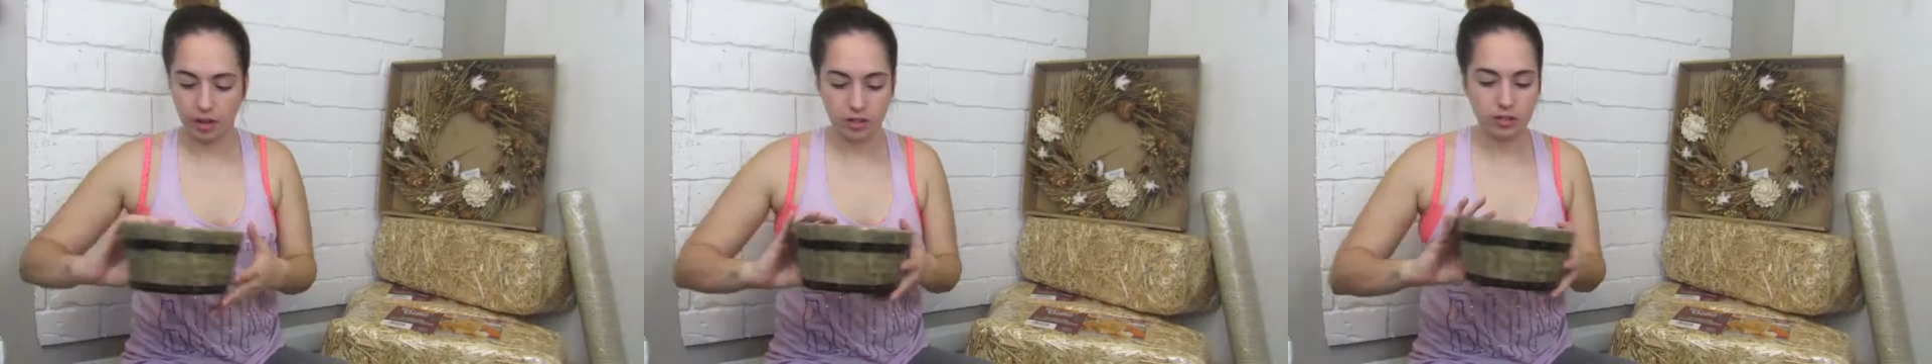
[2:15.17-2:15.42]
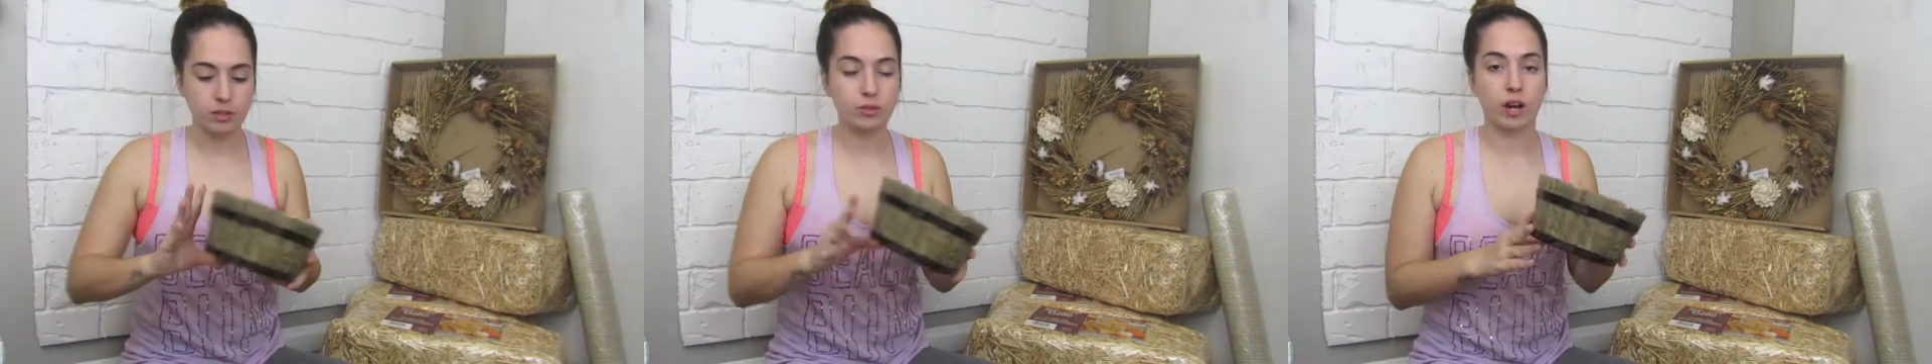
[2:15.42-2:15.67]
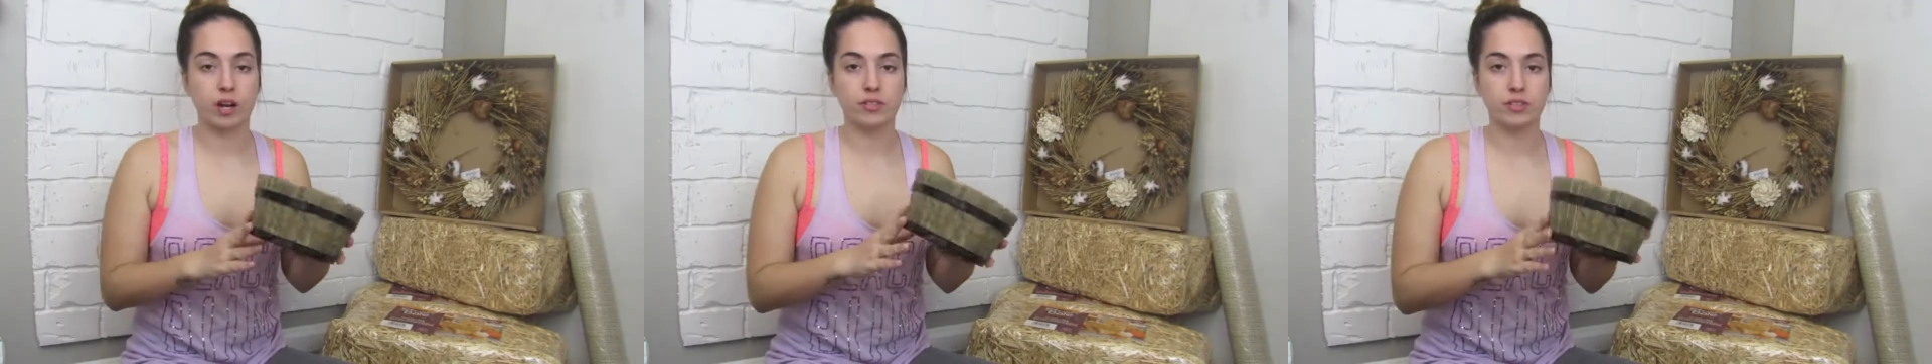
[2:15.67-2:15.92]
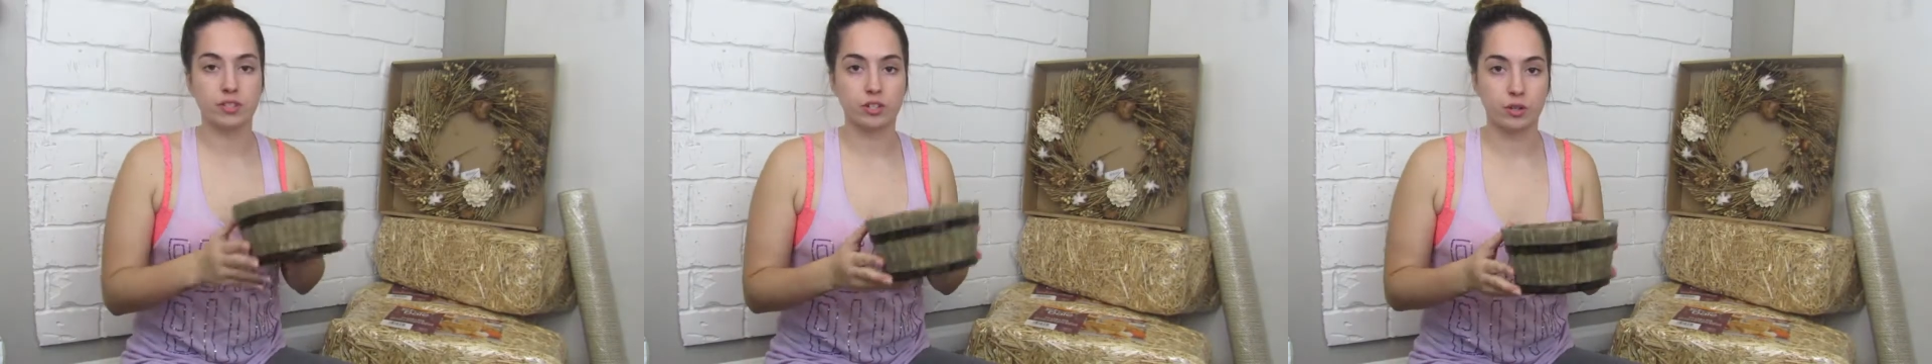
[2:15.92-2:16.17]
I also got
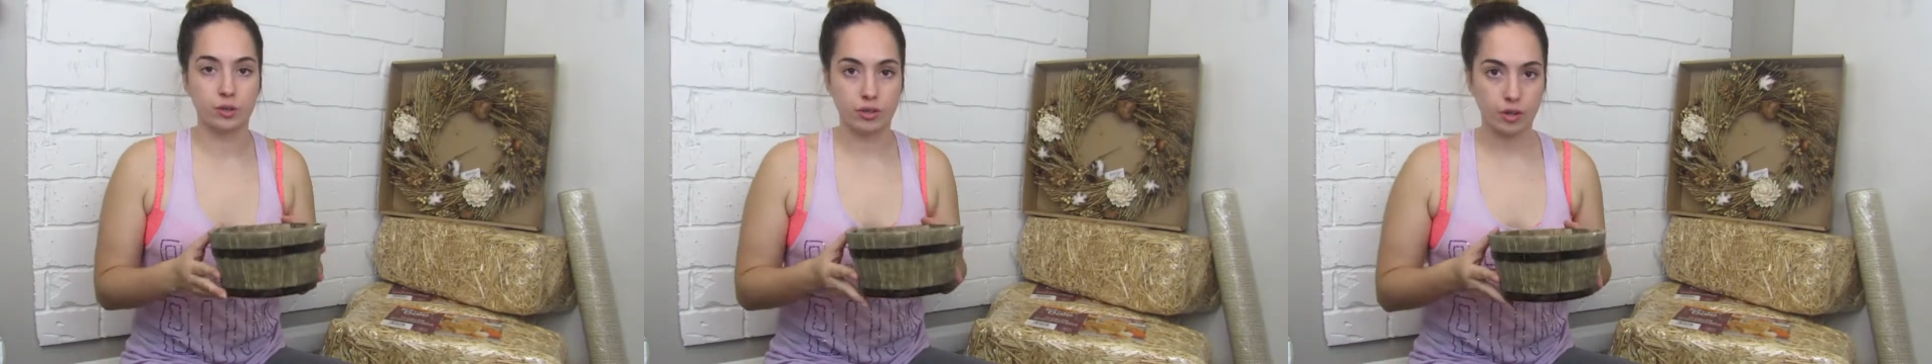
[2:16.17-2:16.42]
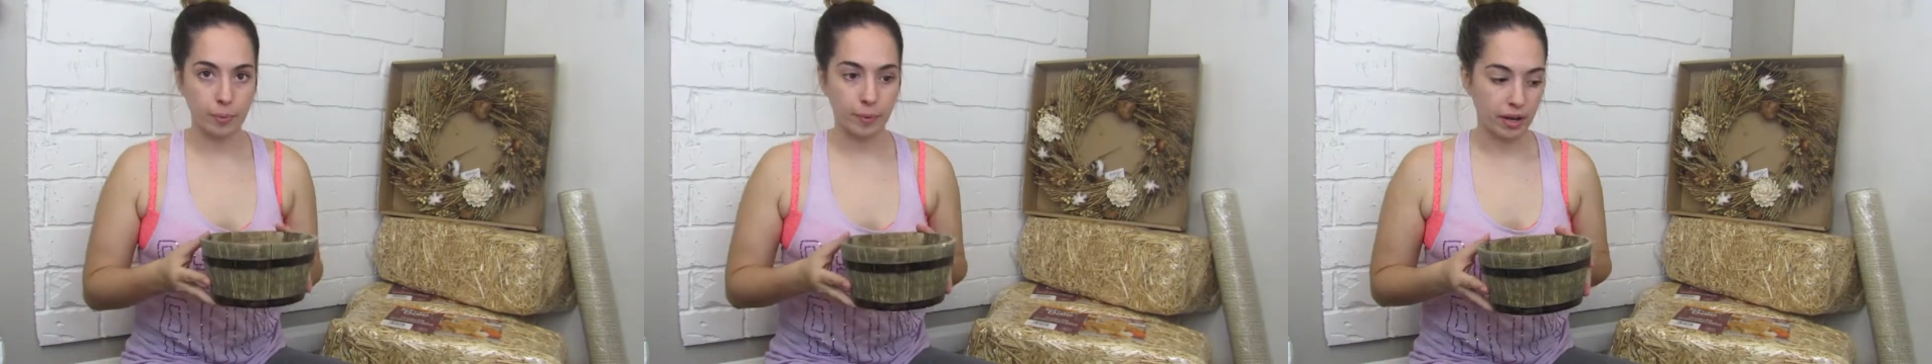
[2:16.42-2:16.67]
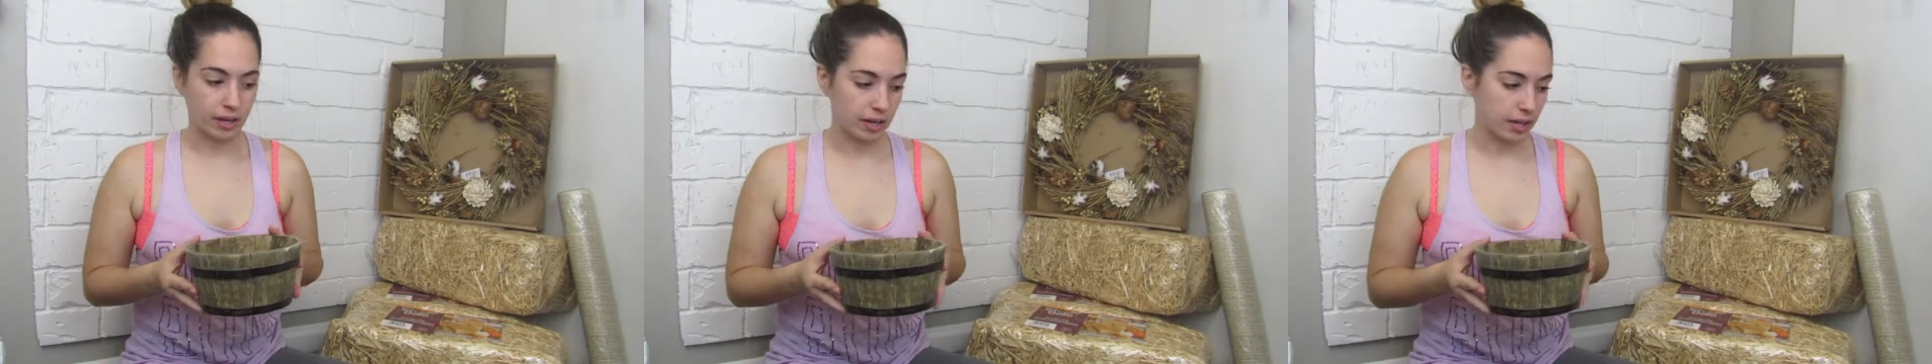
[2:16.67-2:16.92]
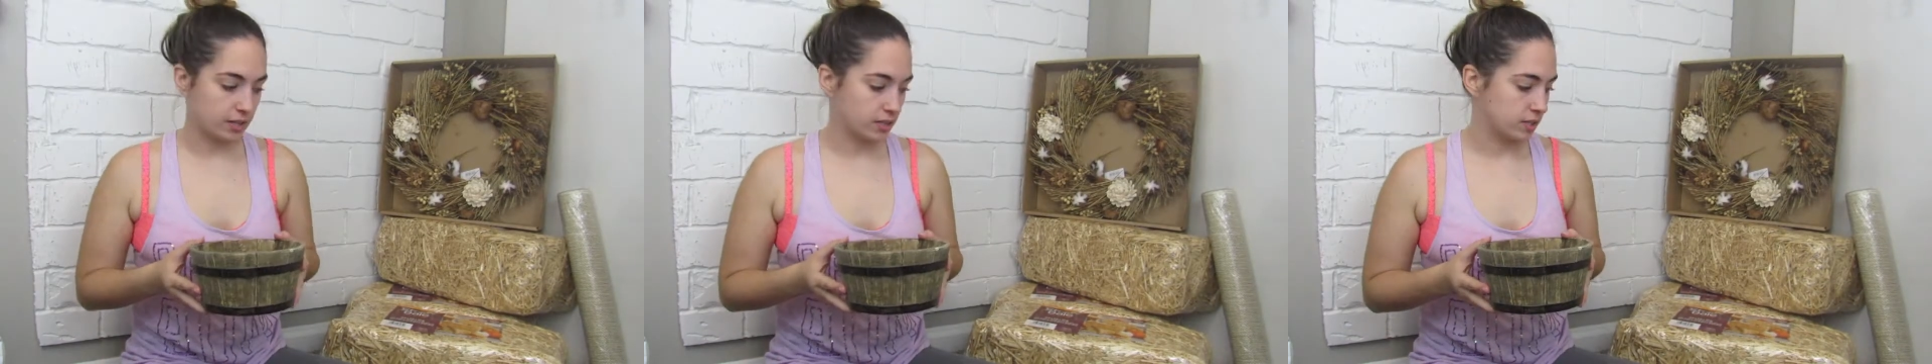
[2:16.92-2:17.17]
this cute little
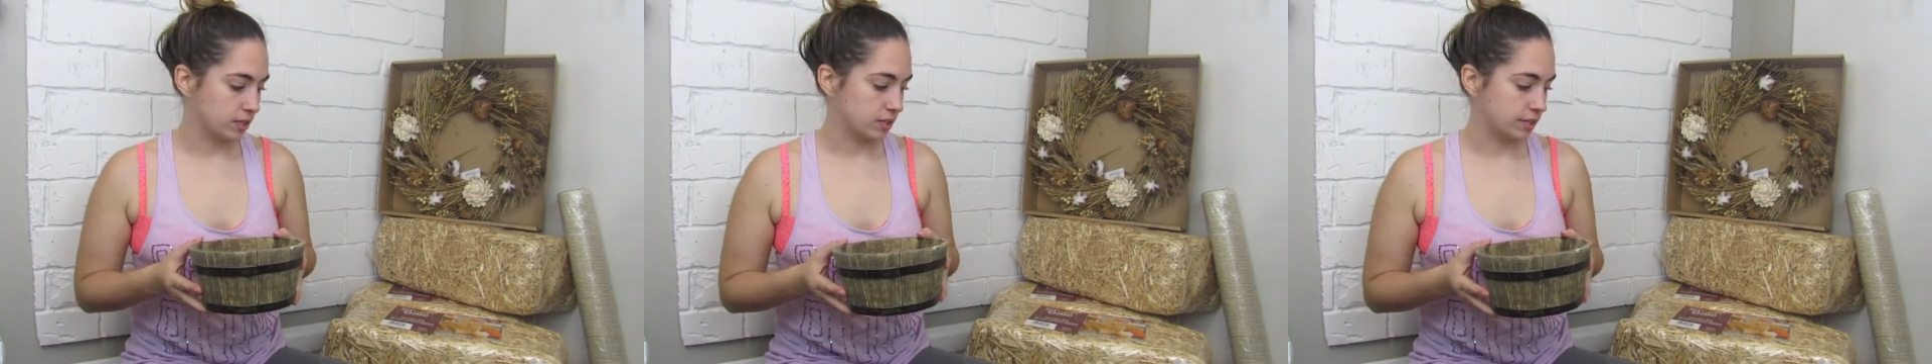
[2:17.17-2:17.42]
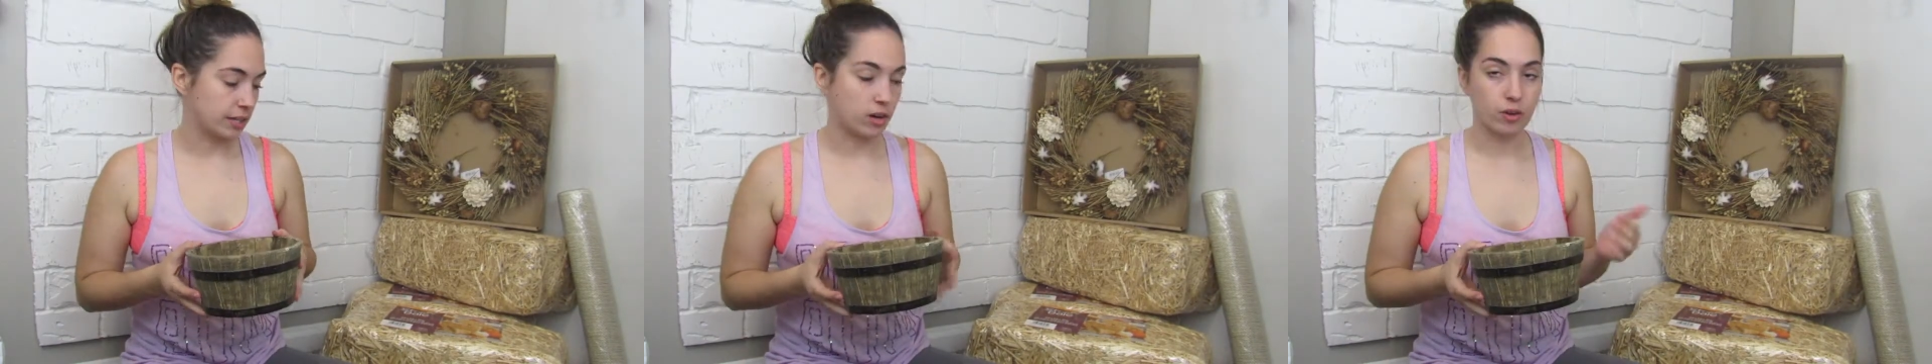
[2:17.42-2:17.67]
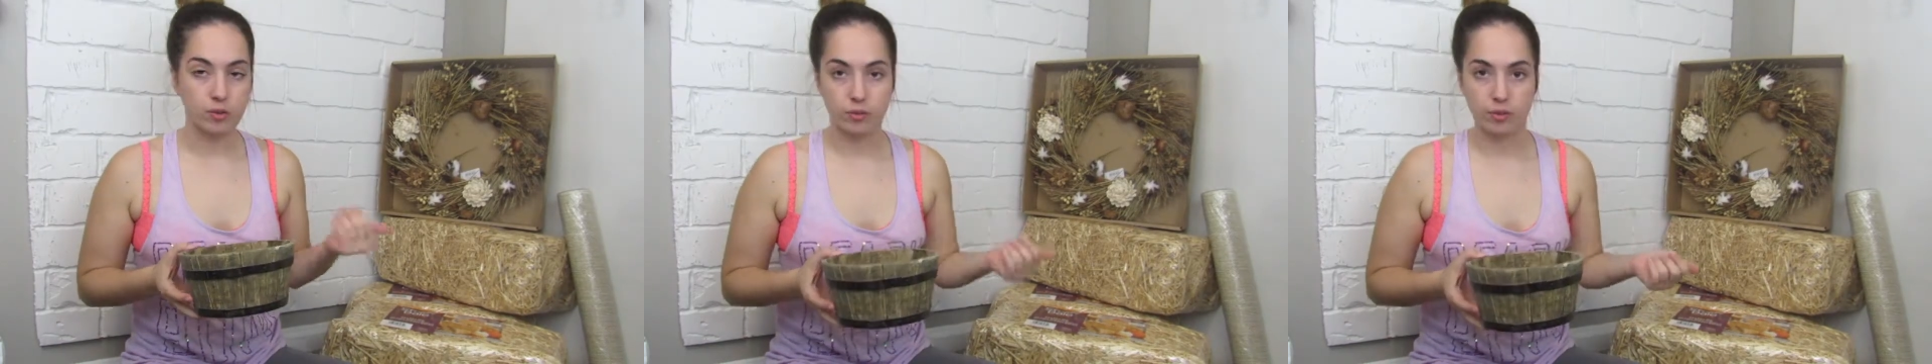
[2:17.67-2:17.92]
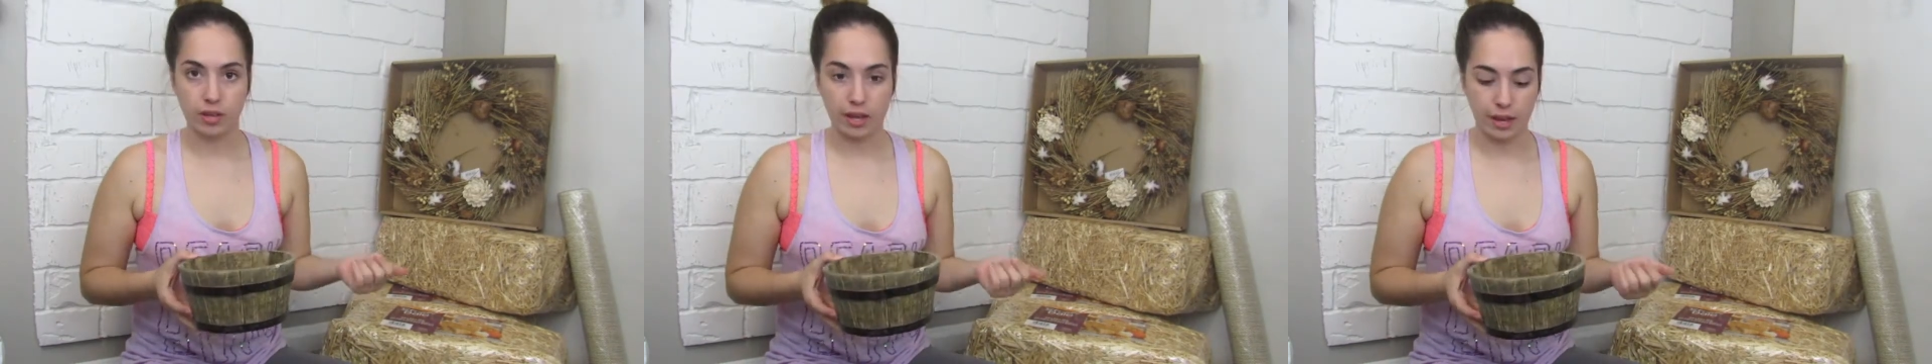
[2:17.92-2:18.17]
bucket to sit
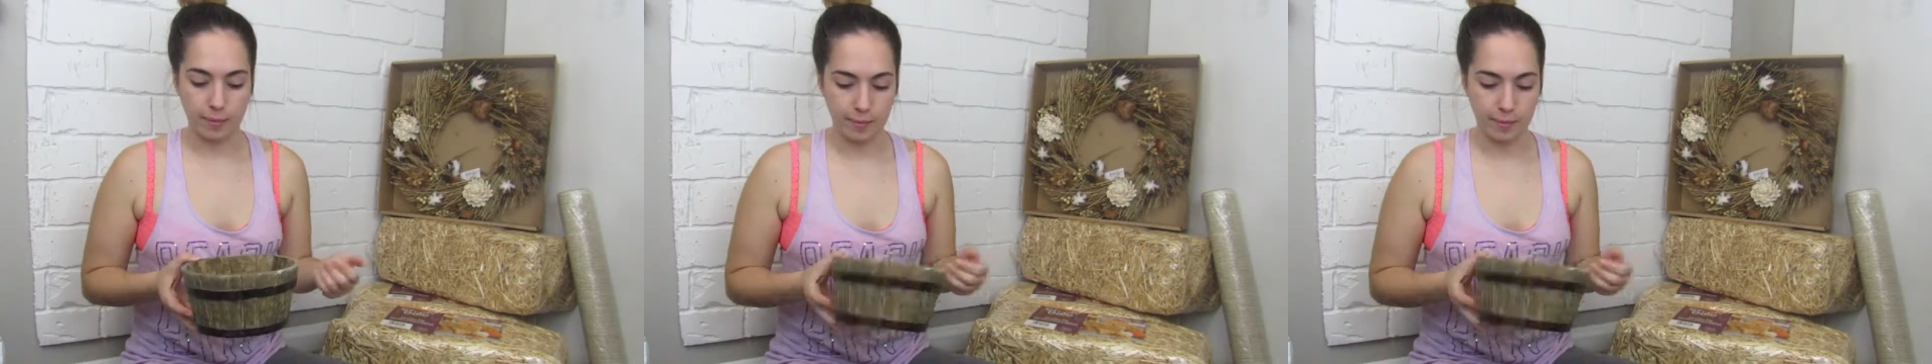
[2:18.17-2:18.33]
on the hay